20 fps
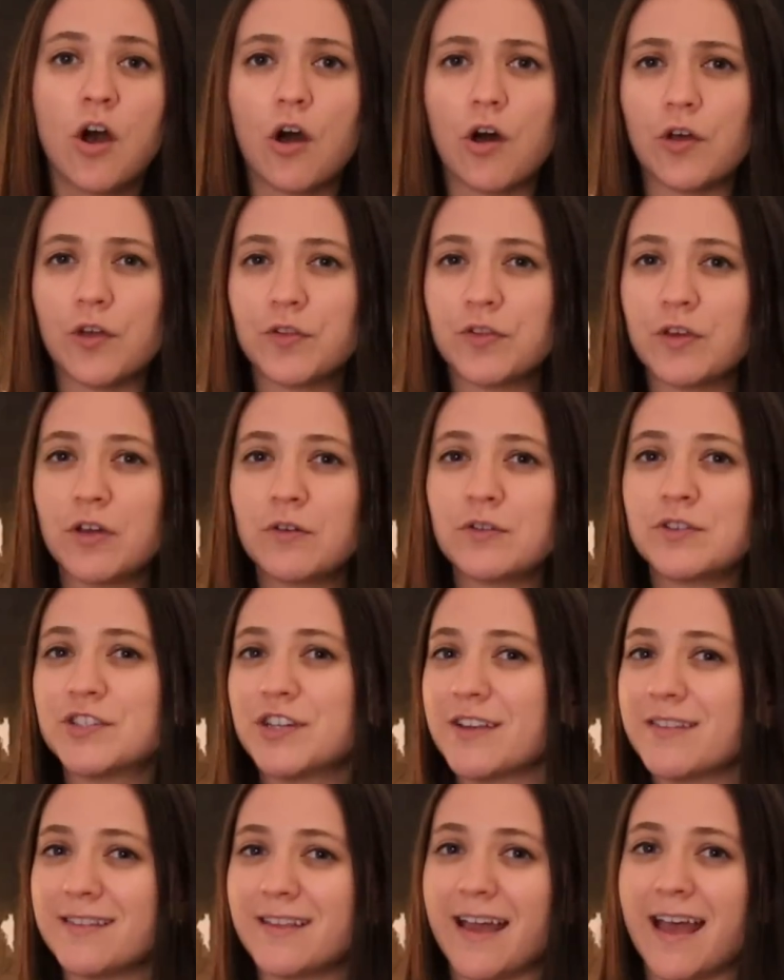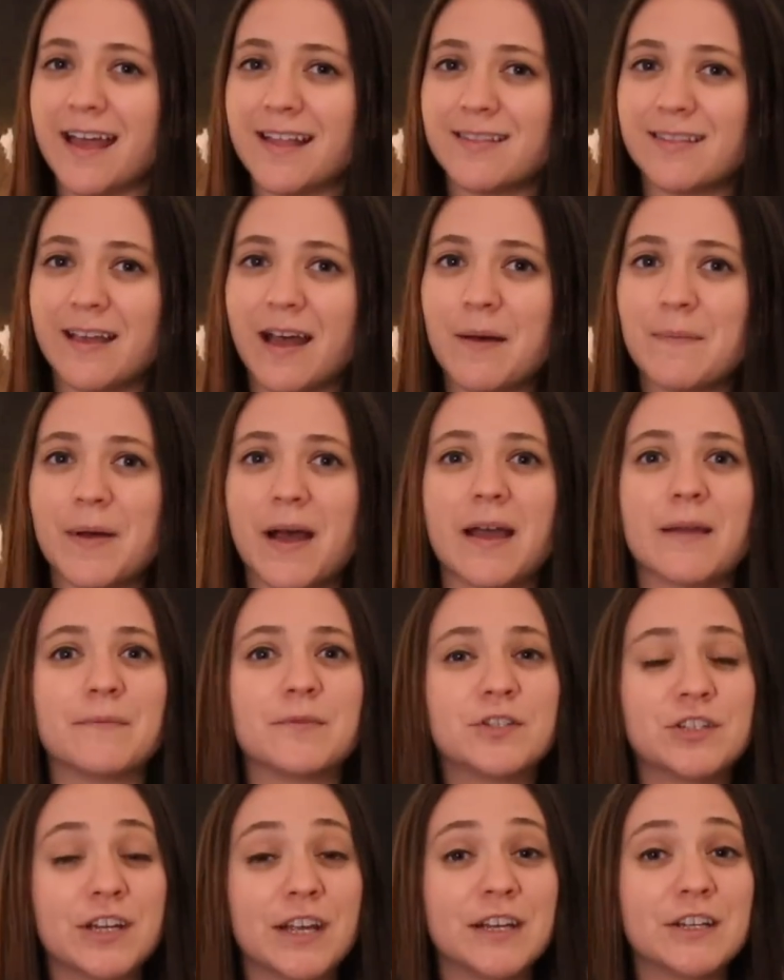Also, just a heads up, I'm
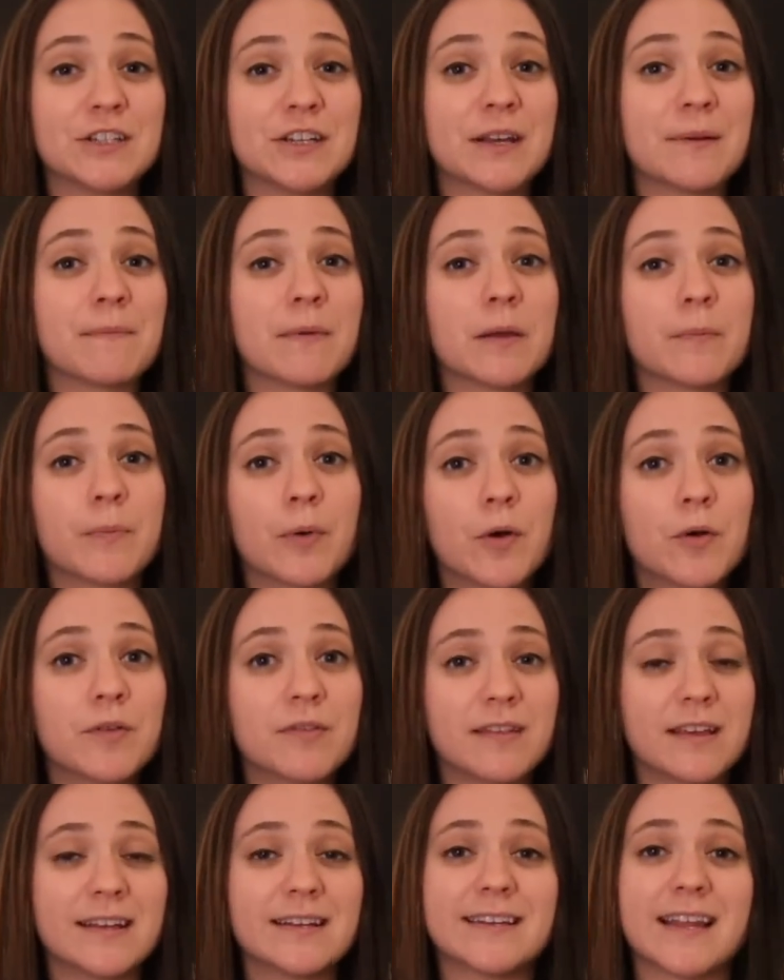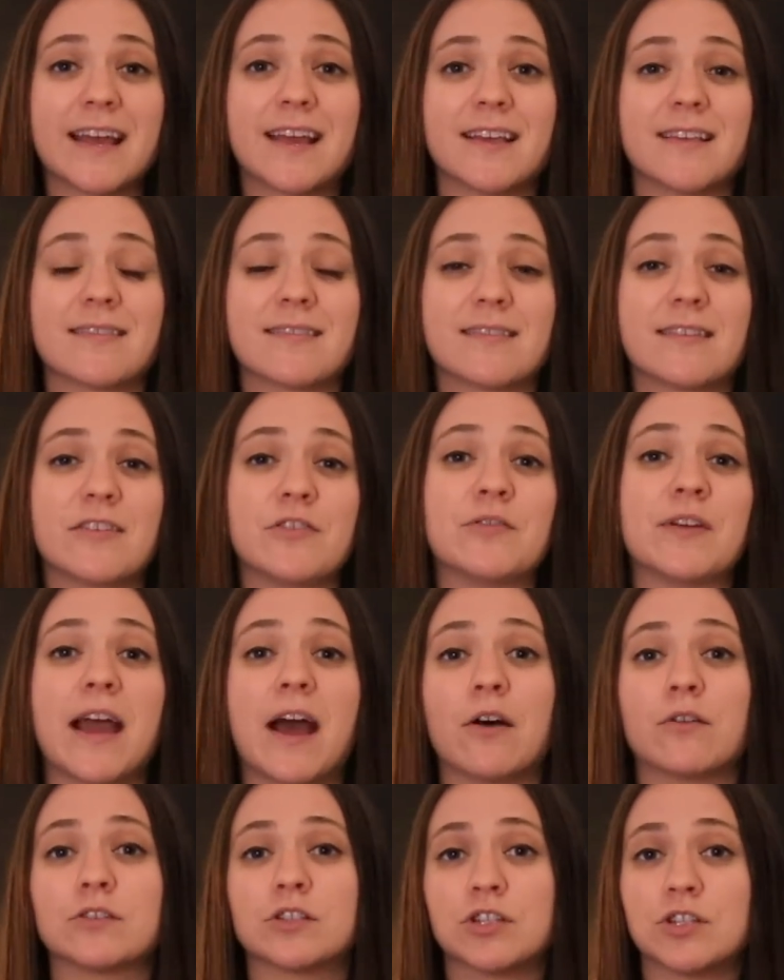changing my posting days to
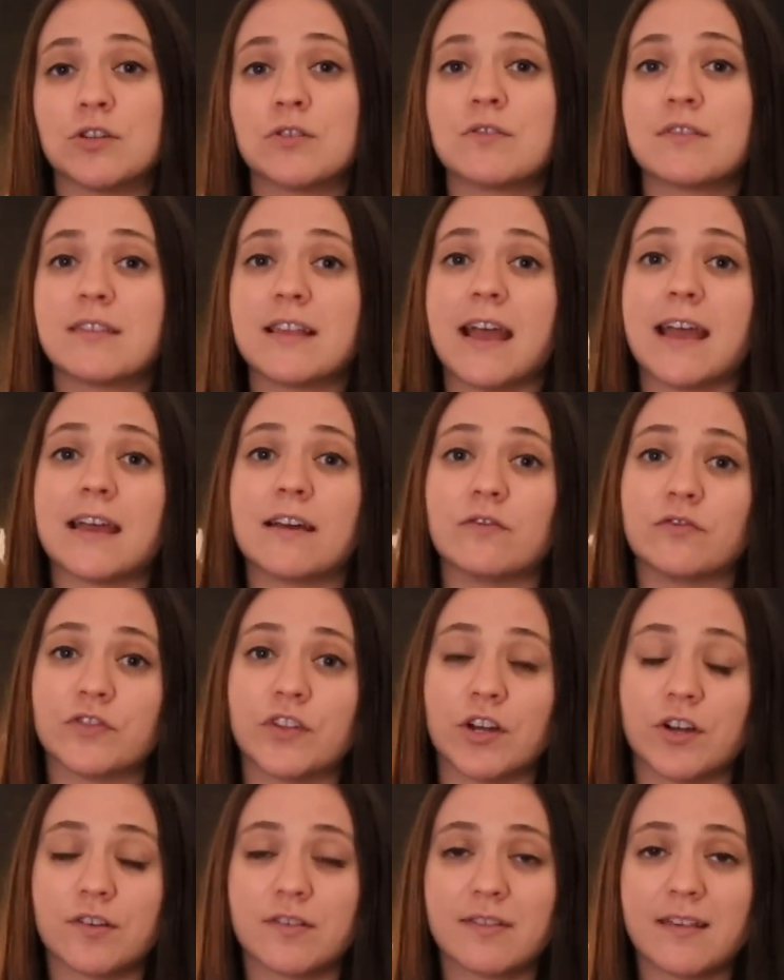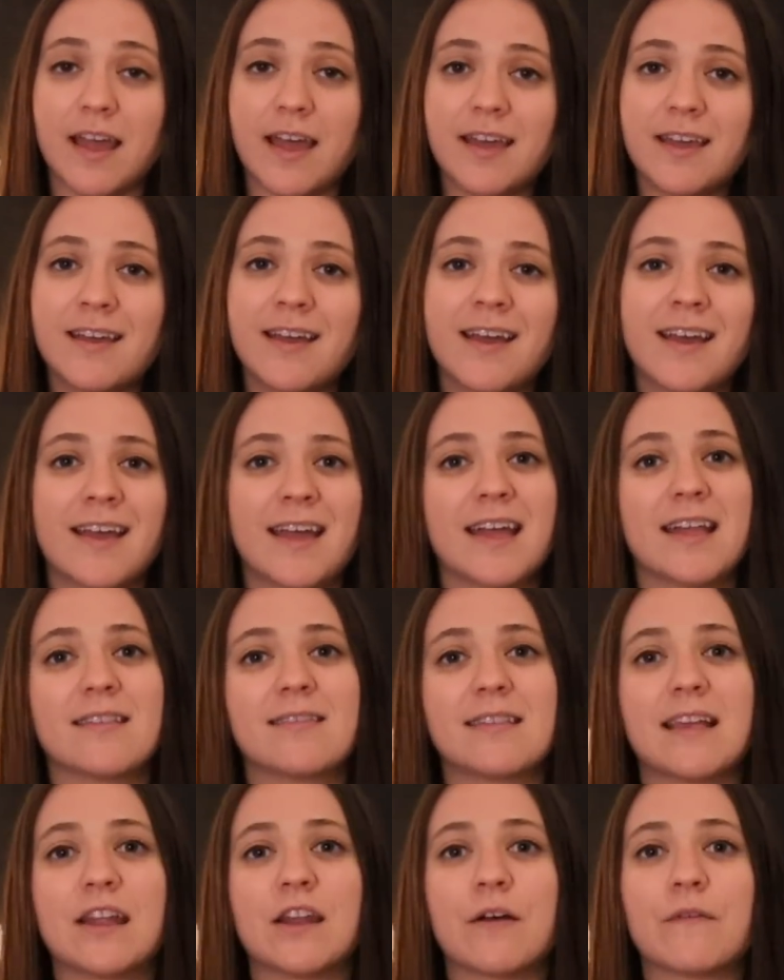now Tuesday and Thursday
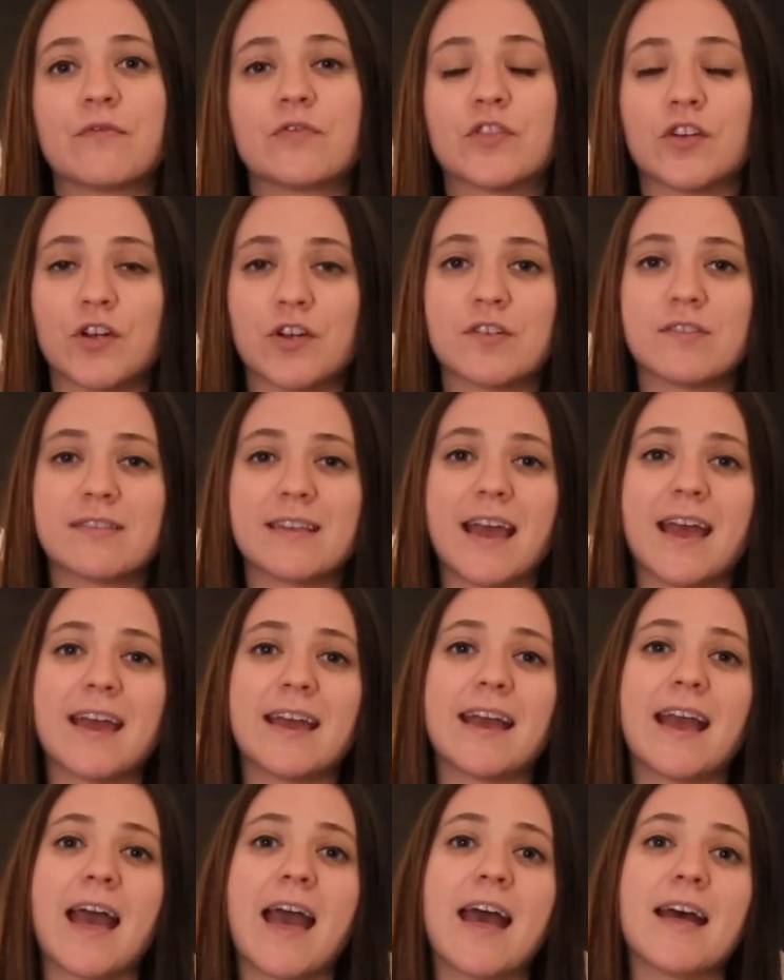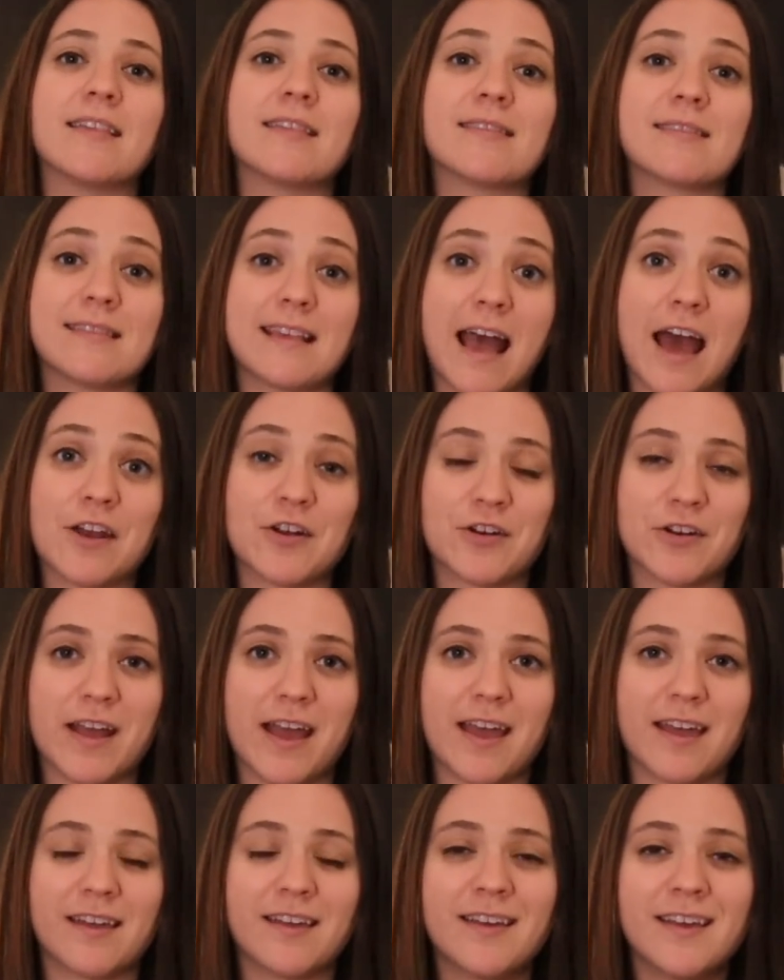instead of Thursday and
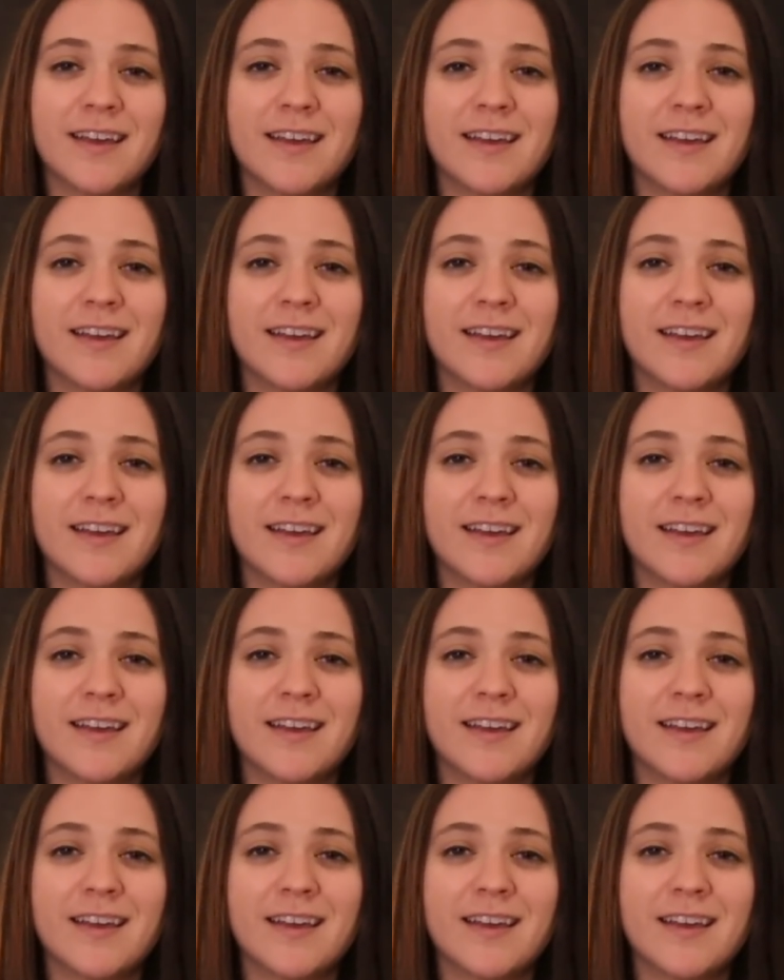Saturday.